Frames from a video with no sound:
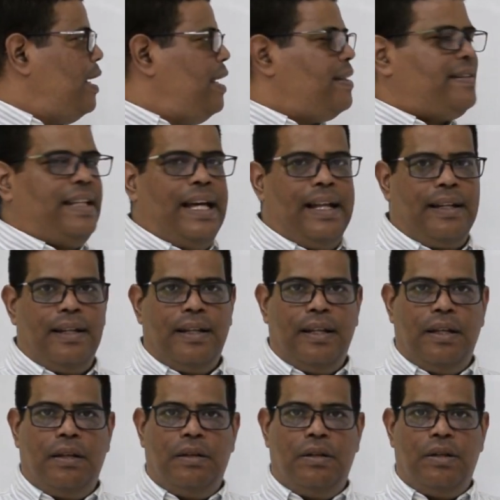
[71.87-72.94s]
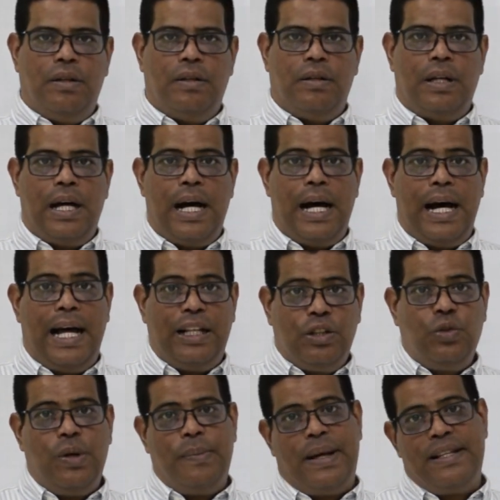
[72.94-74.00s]
is that I'll
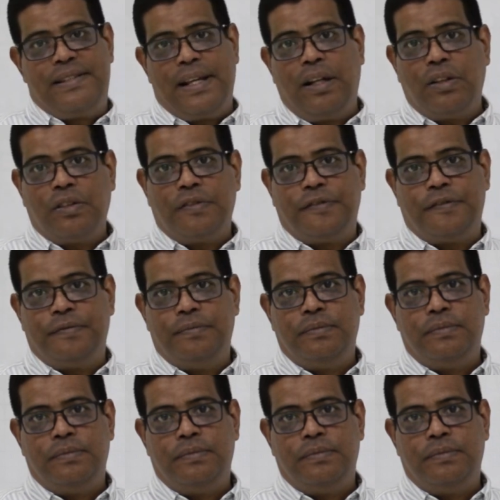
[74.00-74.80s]
do it myself,